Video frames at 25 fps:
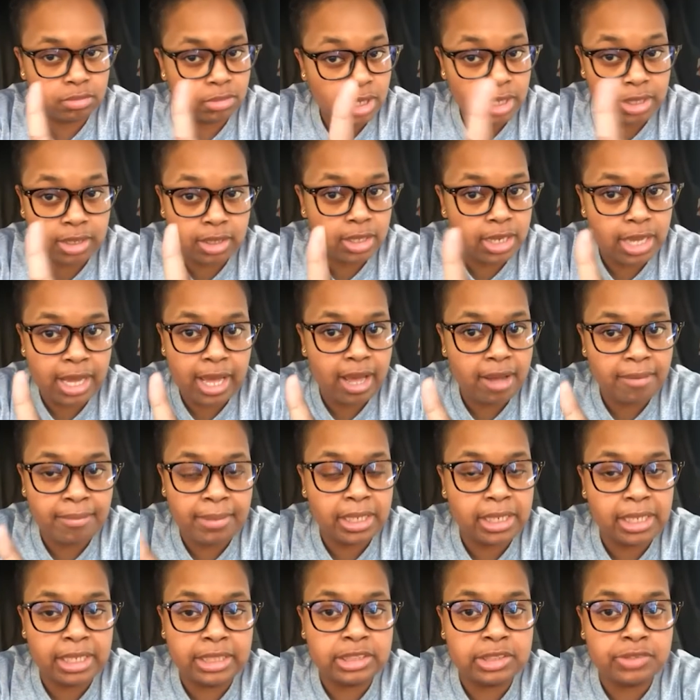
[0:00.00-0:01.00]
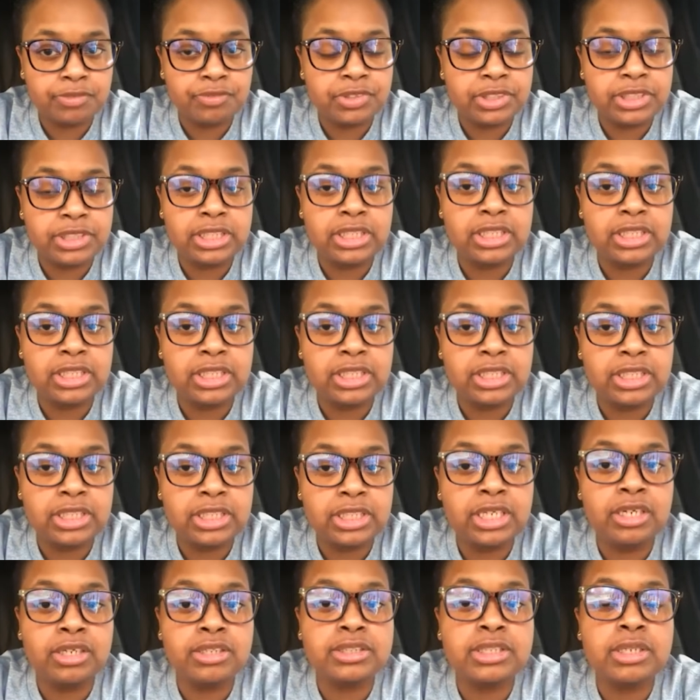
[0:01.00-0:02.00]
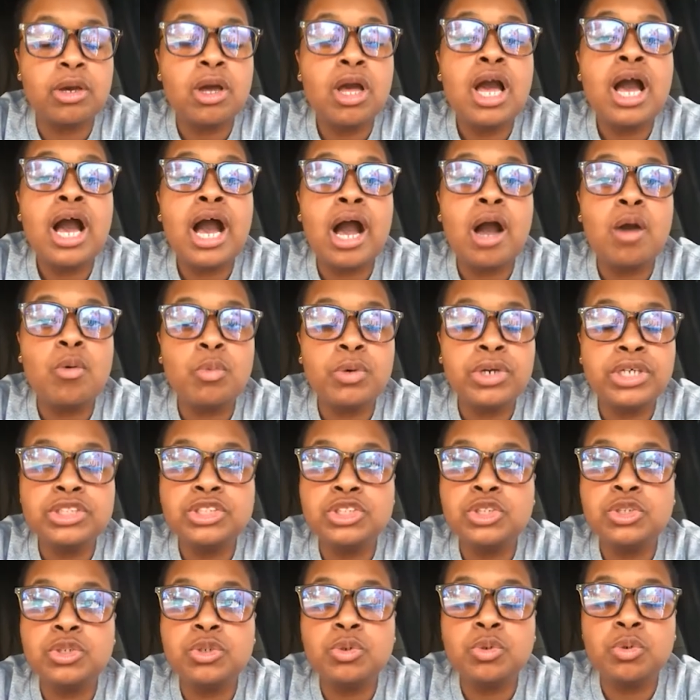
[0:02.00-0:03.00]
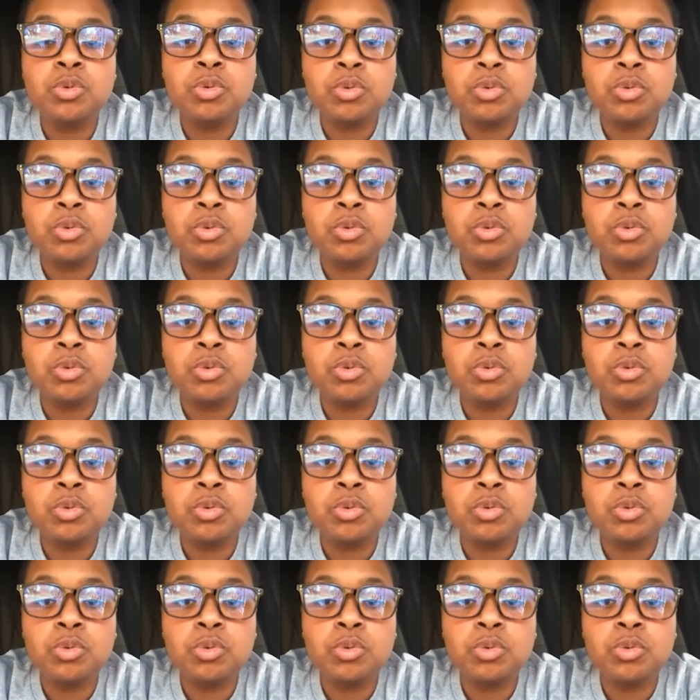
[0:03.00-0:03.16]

I did not have my license for 10 years. Oh, okay, I because to, I could